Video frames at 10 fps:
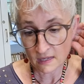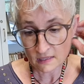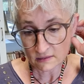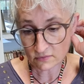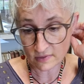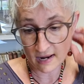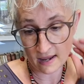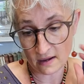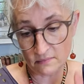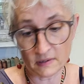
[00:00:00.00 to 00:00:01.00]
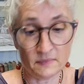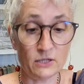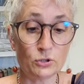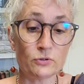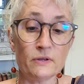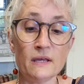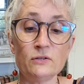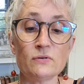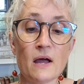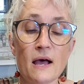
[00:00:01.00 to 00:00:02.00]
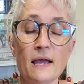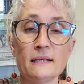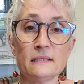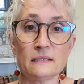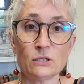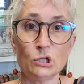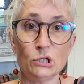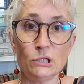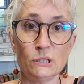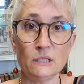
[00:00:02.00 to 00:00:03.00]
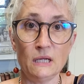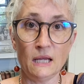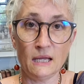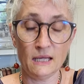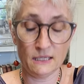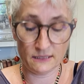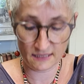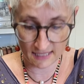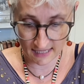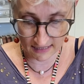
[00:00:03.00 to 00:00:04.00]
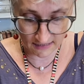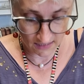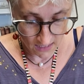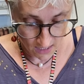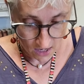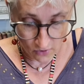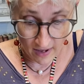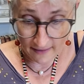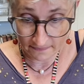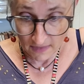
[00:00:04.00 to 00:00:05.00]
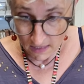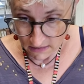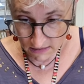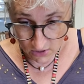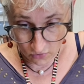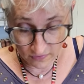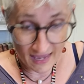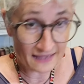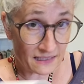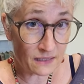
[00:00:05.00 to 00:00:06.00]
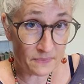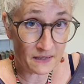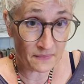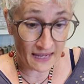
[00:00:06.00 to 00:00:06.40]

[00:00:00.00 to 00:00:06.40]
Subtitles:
so now I'm gonna make sure that dries good and tight. Okay, so that's gonna be my